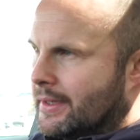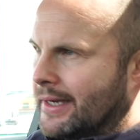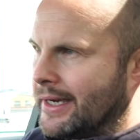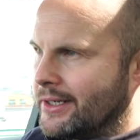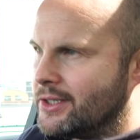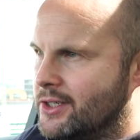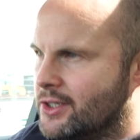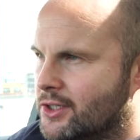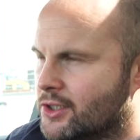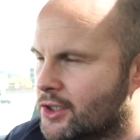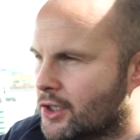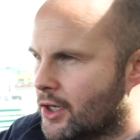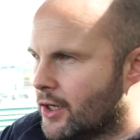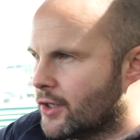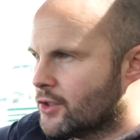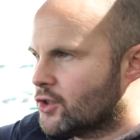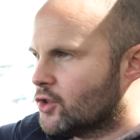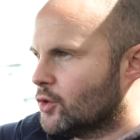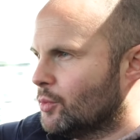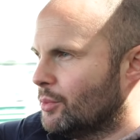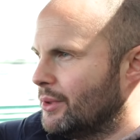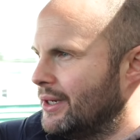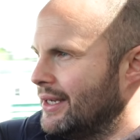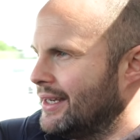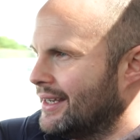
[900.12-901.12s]
Actually saw
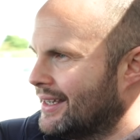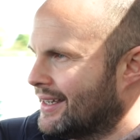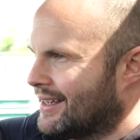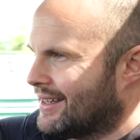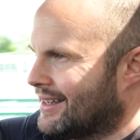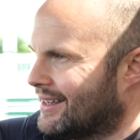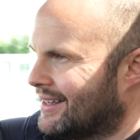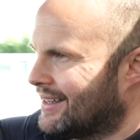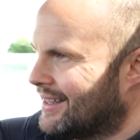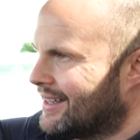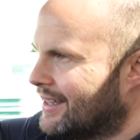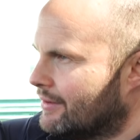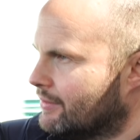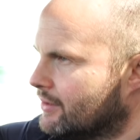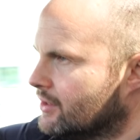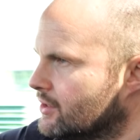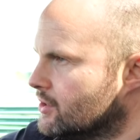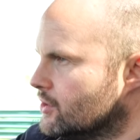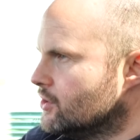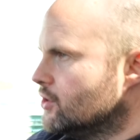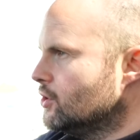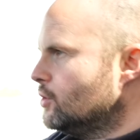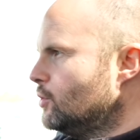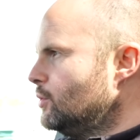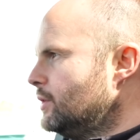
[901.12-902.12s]
somebody having
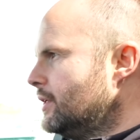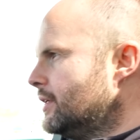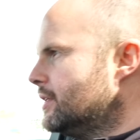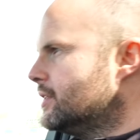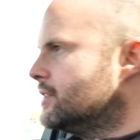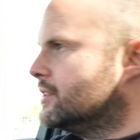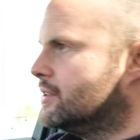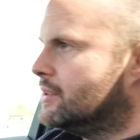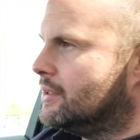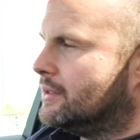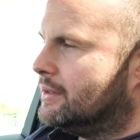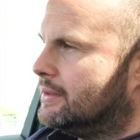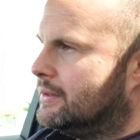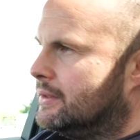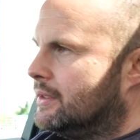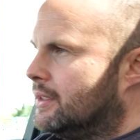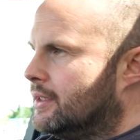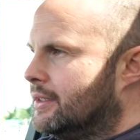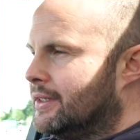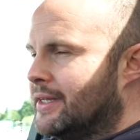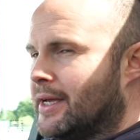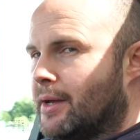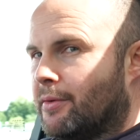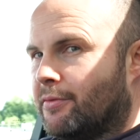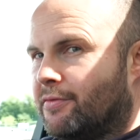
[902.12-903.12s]
to do this
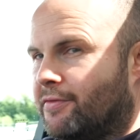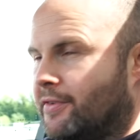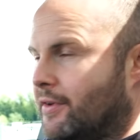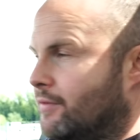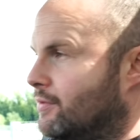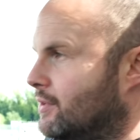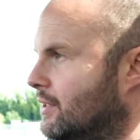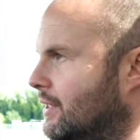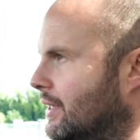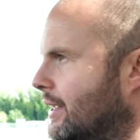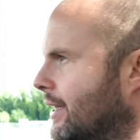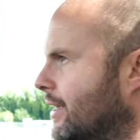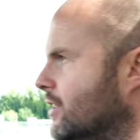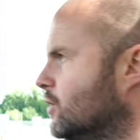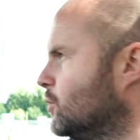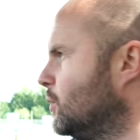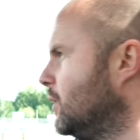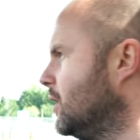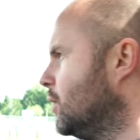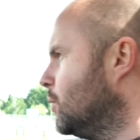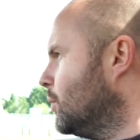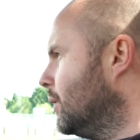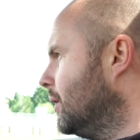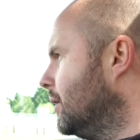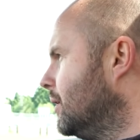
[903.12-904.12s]
on the M50 last
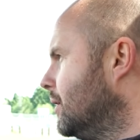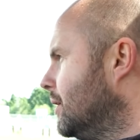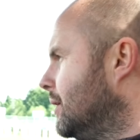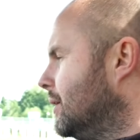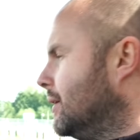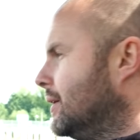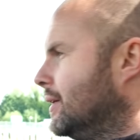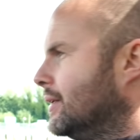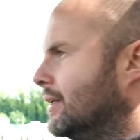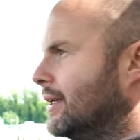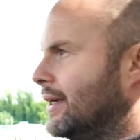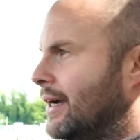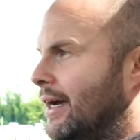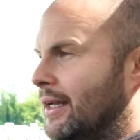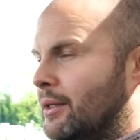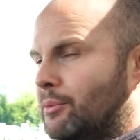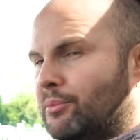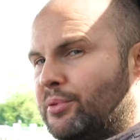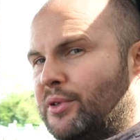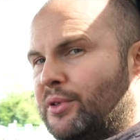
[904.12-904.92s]
week when they hadn't